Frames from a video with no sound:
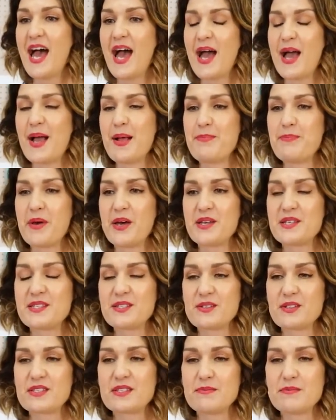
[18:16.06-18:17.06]
Um, but I
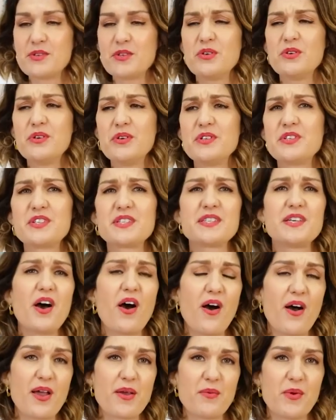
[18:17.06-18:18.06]
saw some gorgeous
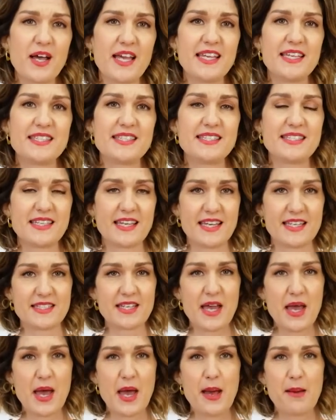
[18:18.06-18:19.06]
high waisted
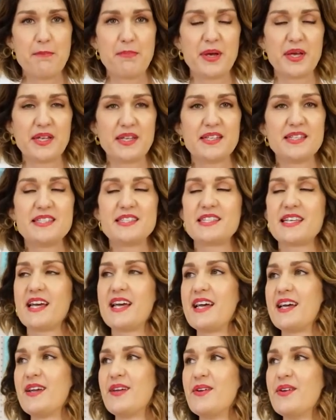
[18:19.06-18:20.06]
button
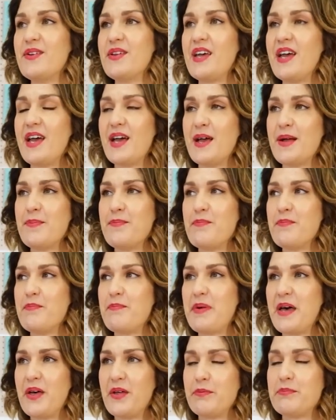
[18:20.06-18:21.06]
down, um,
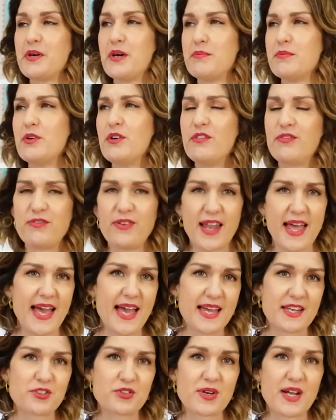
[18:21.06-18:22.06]
bell bottom or
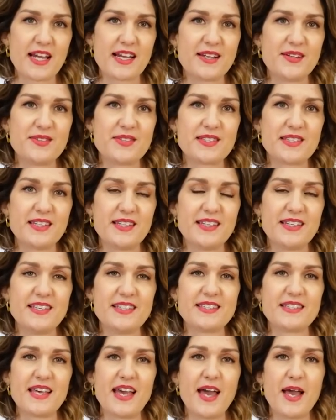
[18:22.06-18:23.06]
flare
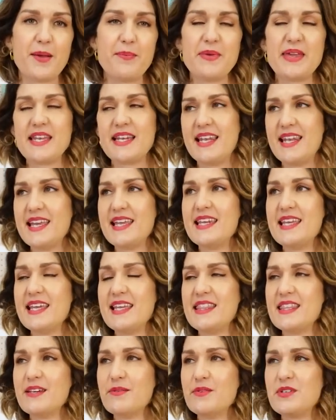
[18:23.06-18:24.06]
trousers um, in
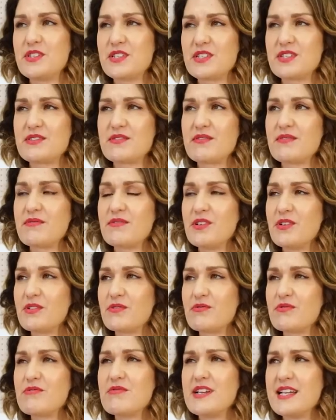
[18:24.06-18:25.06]
linen that would just look
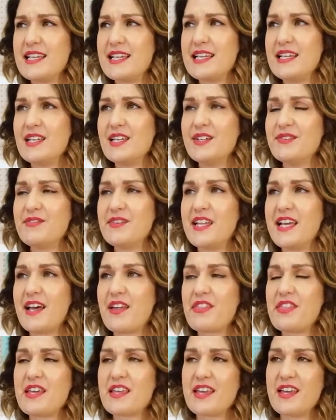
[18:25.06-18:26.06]
really lovely. I
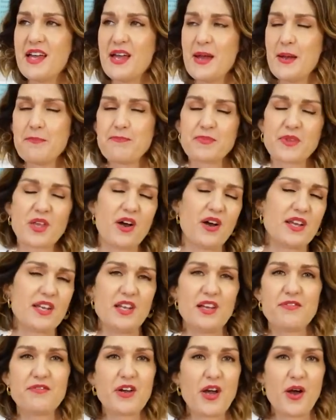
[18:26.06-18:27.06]
think I
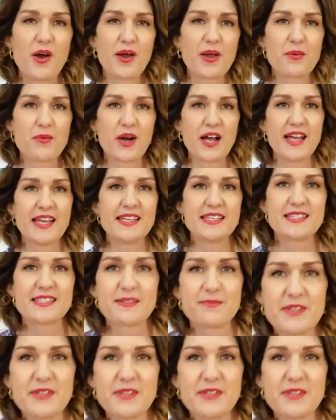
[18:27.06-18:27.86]
love a high waist.